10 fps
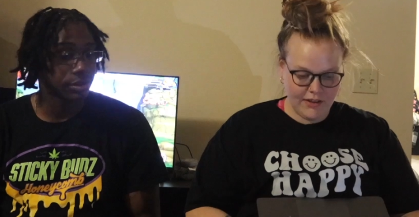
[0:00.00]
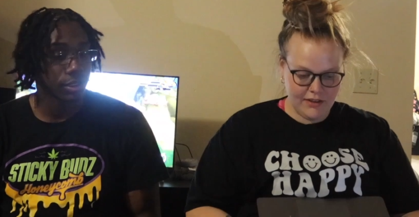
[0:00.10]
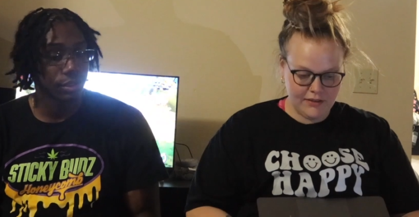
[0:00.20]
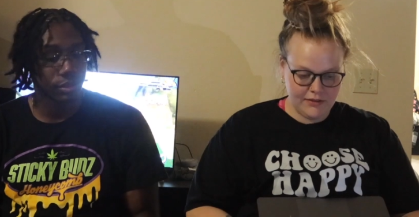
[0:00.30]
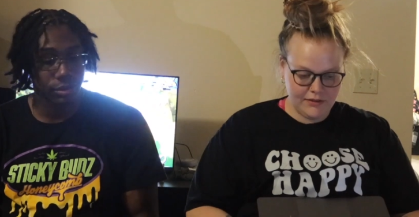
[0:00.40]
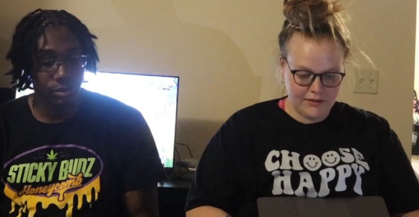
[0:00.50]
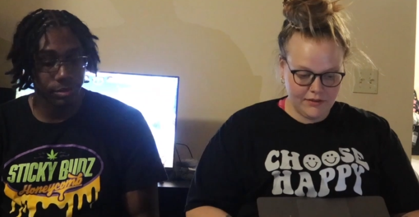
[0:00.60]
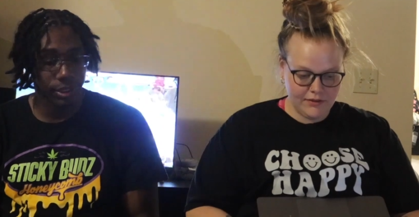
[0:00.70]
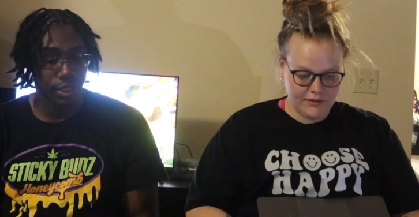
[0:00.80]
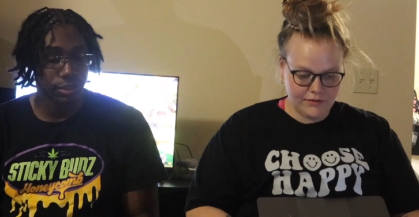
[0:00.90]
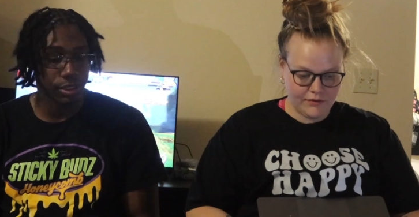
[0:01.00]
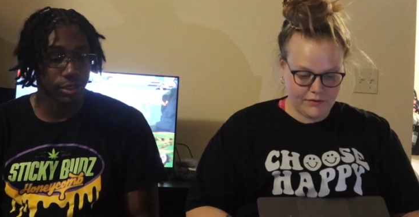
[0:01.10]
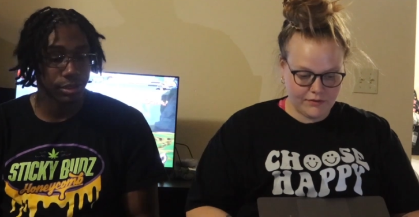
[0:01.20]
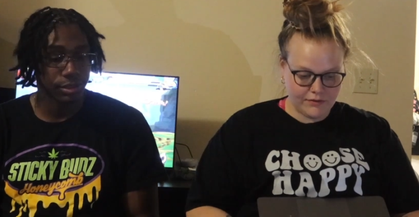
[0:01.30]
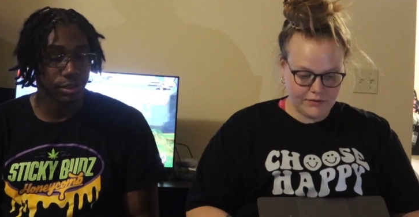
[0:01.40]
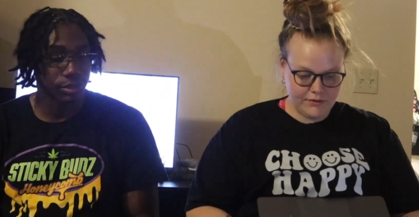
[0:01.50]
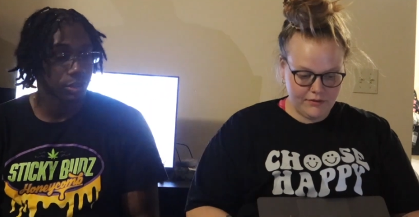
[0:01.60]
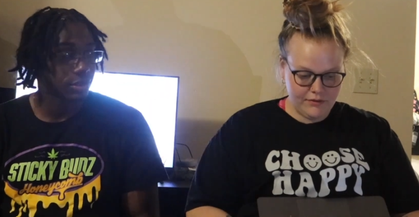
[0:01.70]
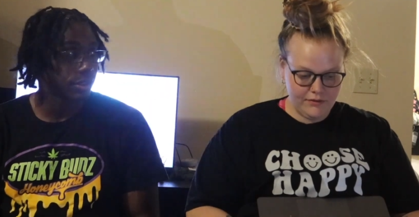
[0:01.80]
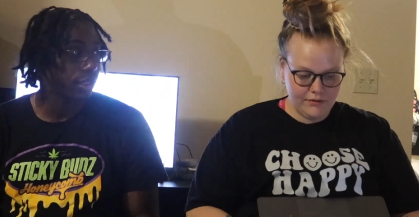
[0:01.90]
Speaker 1: Technically, we can't technically take a
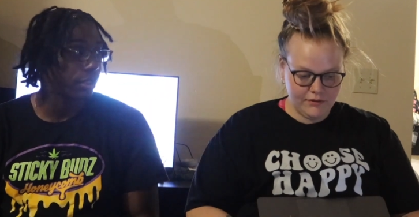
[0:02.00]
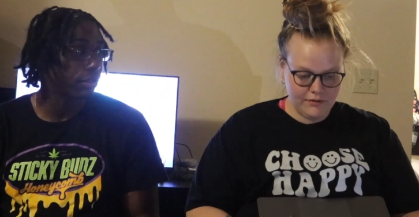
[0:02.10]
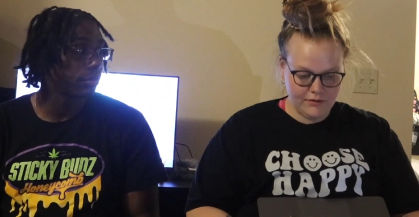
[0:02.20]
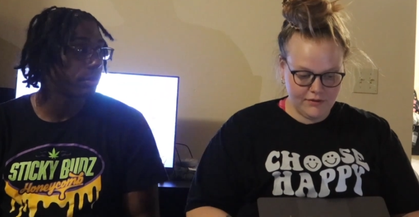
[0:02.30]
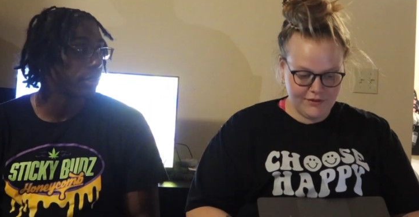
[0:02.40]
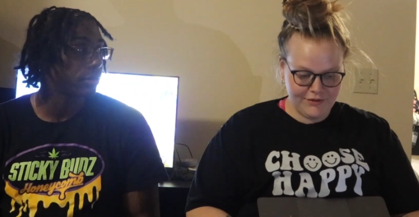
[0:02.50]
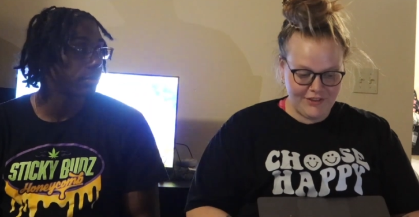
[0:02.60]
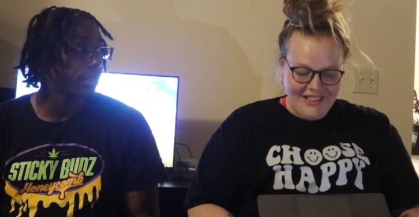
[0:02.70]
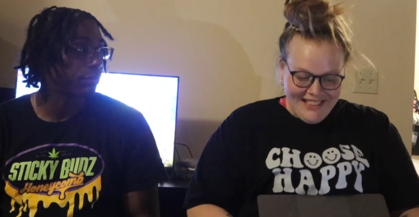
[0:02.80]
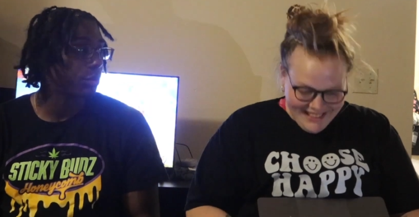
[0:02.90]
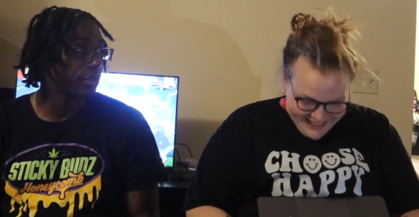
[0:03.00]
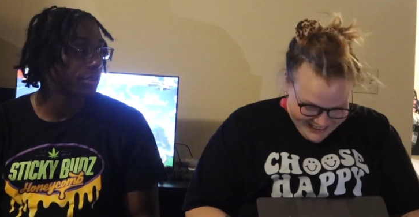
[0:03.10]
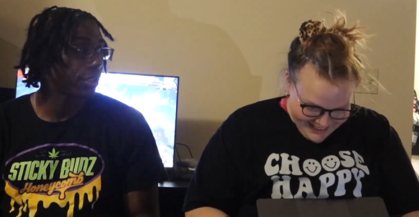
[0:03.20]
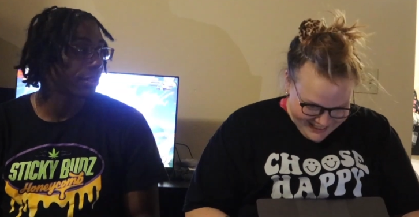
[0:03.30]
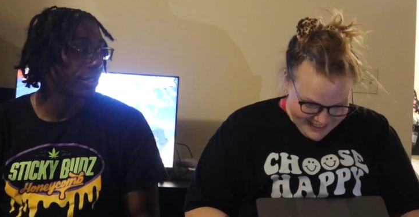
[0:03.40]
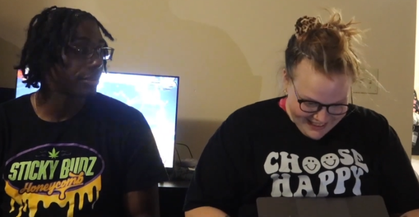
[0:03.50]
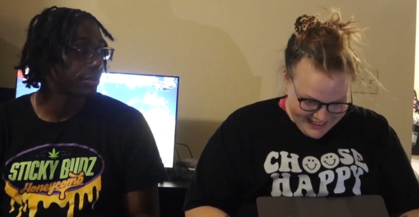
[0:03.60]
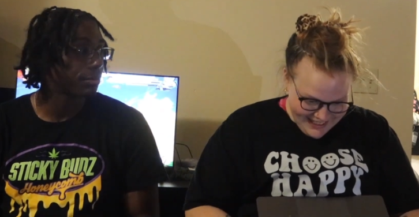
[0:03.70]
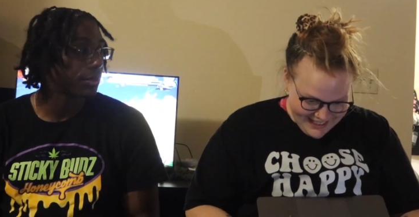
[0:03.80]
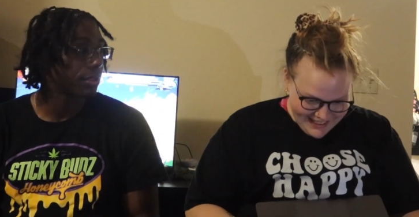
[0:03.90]
shot together because we have one shot
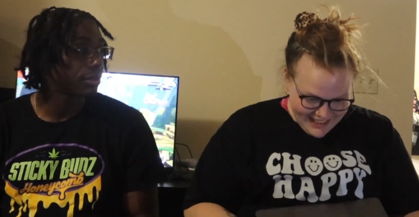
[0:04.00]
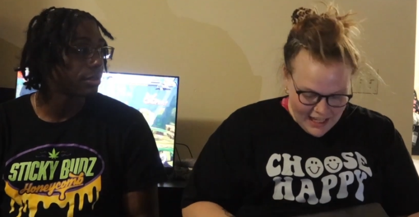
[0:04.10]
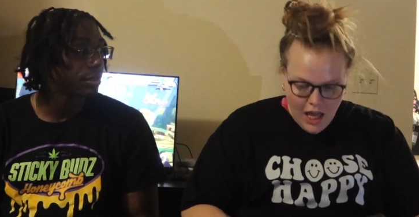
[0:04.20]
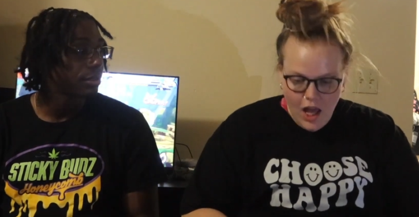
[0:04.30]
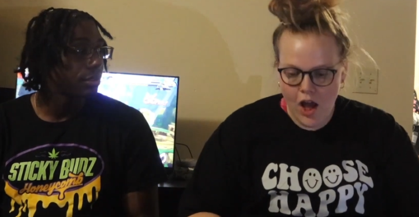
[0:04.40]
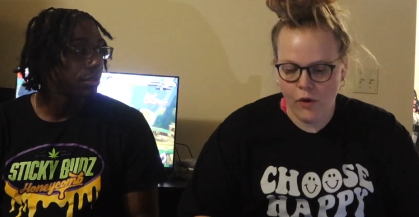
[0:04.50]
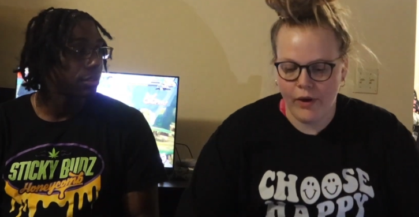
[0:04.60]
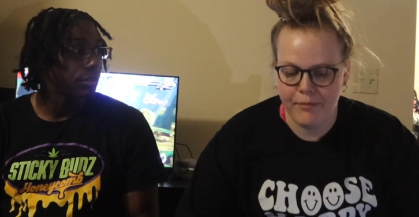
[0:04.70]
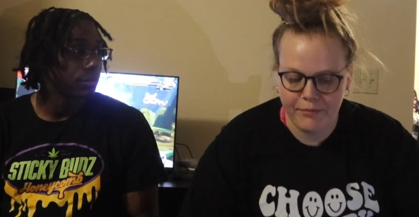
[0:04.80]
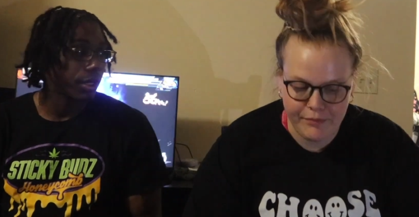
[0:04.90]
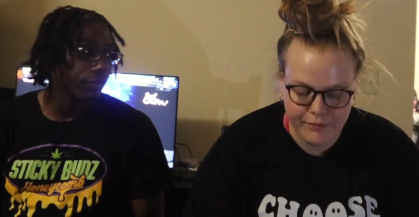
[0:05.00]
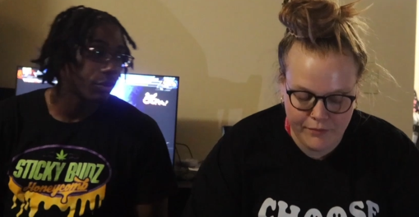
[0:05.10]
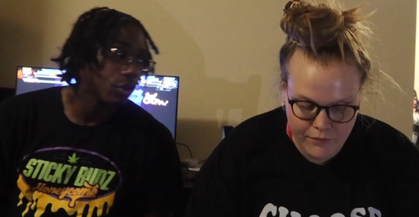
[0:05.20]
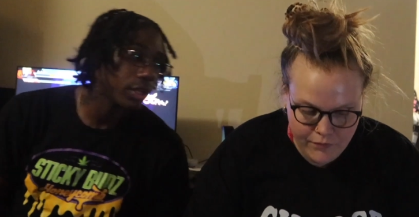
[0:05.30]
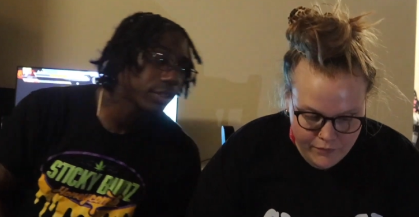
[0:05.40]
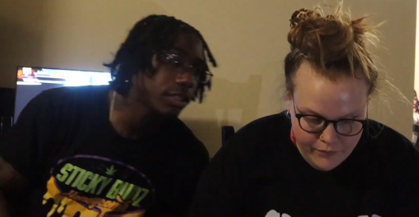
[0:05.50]
glass of beer. Okay. We'd have to go like